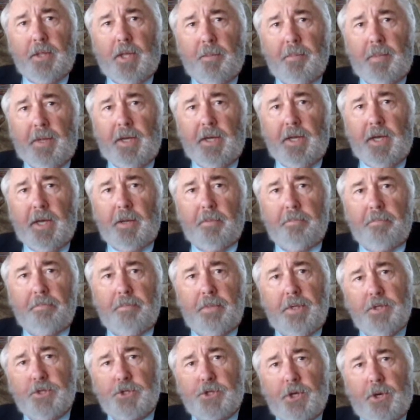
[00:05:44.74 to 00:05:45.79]
They may not
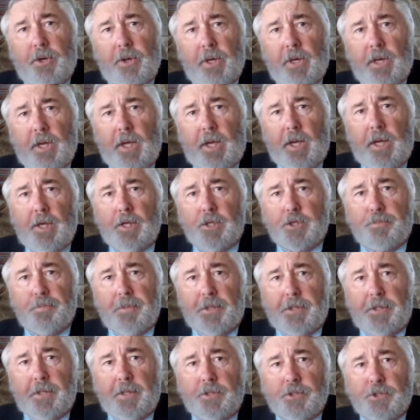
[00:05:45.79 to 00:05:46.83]
be sarin gas,
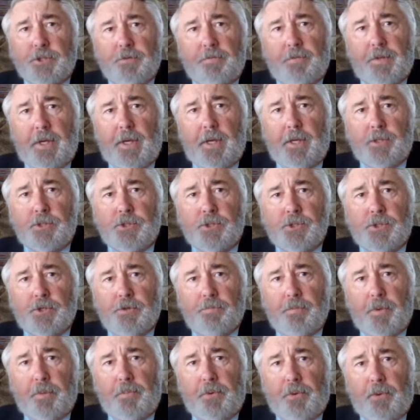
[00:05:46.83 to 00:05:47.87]
but tens of thousands
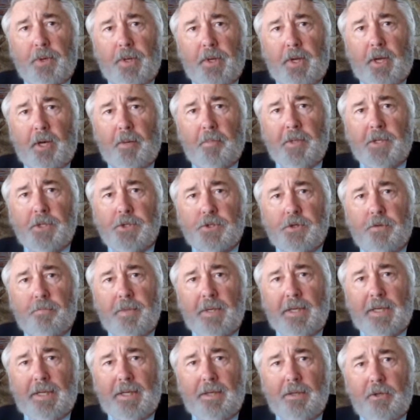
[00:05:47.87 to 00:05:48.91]
of purported enemies have
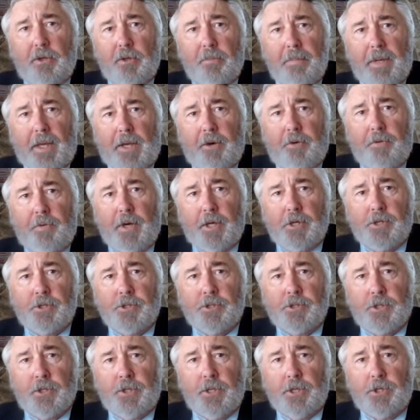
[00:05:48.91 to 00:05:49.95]
been killed by
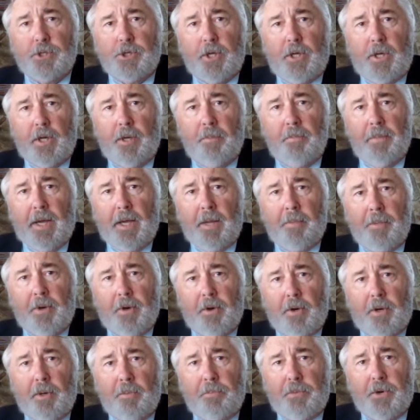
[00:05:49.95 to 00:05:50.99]
directions initiated by
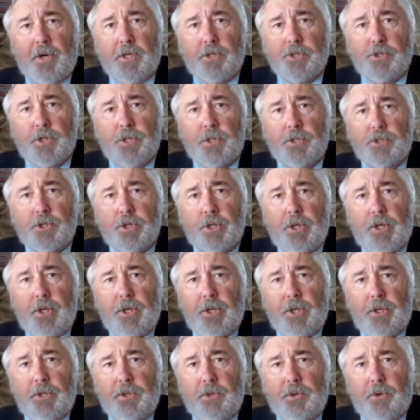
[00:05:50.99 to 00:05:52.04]
American presidents
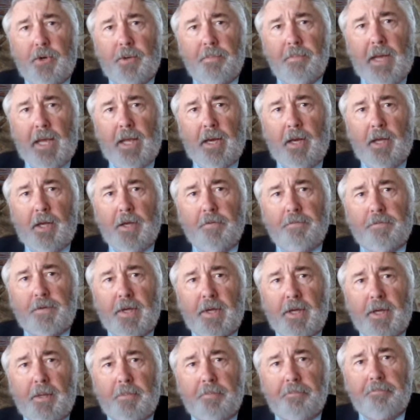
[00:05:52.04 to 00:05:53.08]
during my
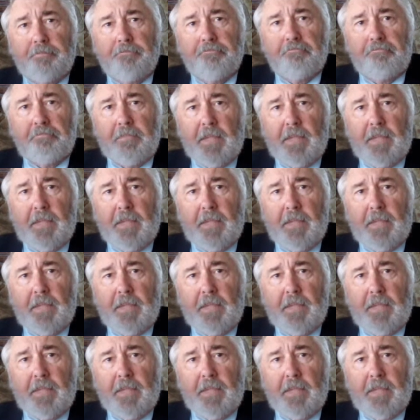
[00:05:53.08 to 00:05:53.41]
lifetime.